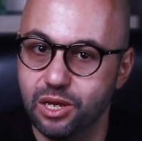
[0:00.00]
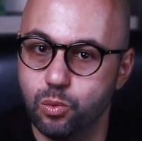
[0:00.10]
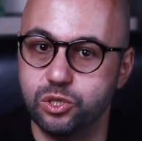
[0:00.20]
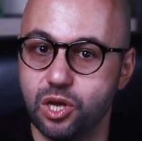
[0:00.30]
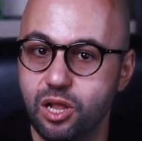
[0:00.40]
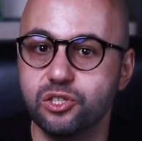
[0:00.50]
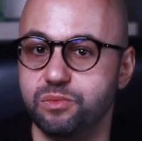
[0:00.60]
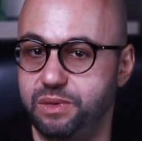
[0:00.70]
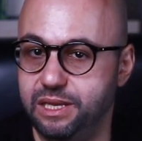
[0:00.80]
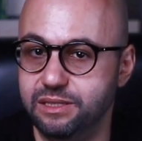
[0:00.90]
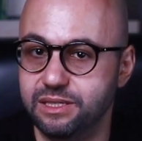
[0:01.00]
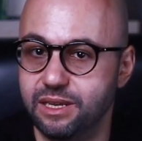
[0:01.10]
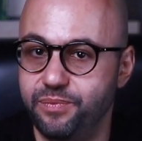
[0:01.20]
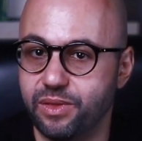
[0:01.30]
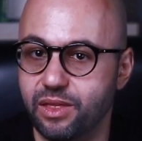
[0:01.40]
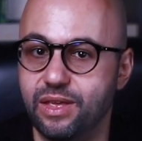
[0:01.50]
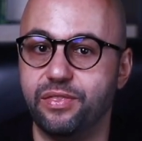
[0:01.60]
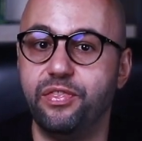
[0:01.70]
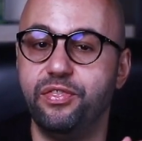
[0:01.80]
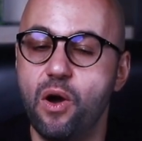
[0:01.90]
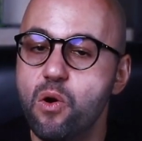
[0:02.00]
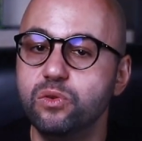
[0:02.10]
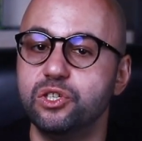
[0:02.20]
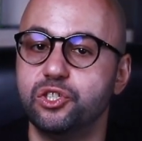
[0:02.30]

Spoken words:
which also means that those